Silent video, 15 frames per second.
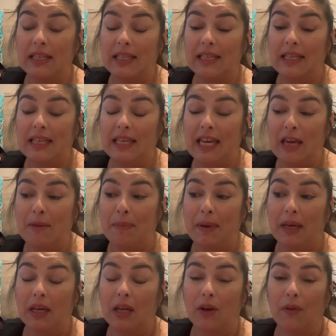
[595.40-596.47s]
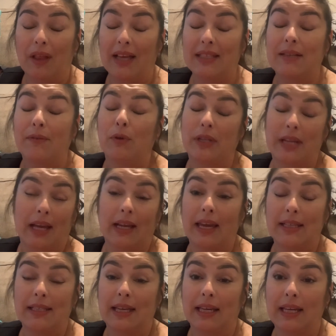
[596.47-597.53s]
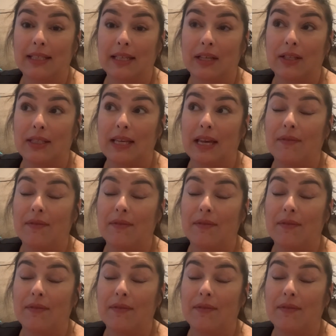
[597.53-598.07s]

keeping, you know, the last several decades, I guess I could say,